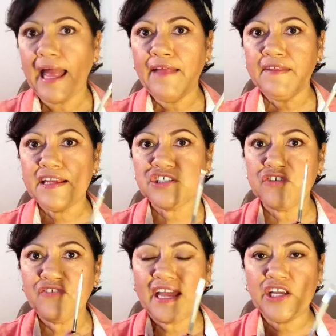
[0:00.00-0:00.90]
And then to
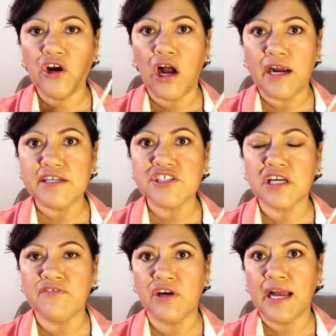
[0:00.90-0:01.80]
find your arch
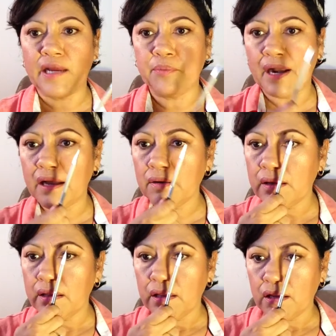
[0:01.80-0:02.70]
of your eyebrow,
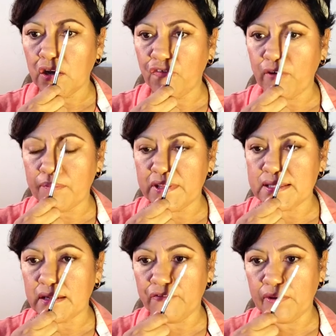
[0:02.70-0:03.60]
go from
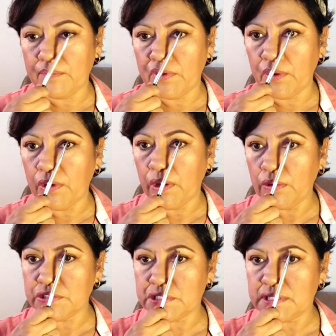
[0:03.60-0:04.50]
the from your
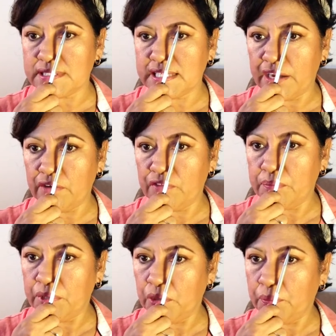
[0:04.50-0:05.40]
nose to the center of the
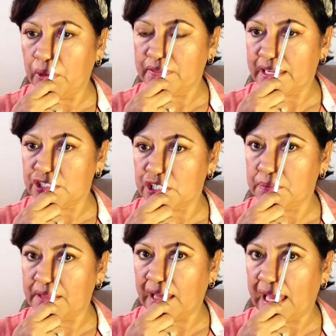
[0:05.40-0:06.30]
pupil, and that should
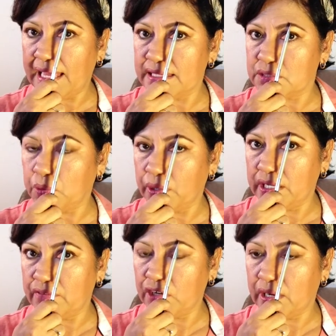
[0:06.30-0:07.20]
be the highest point
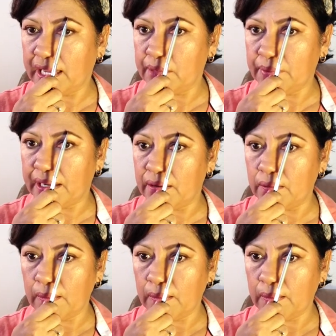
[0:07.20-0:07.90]
of your eyebrow,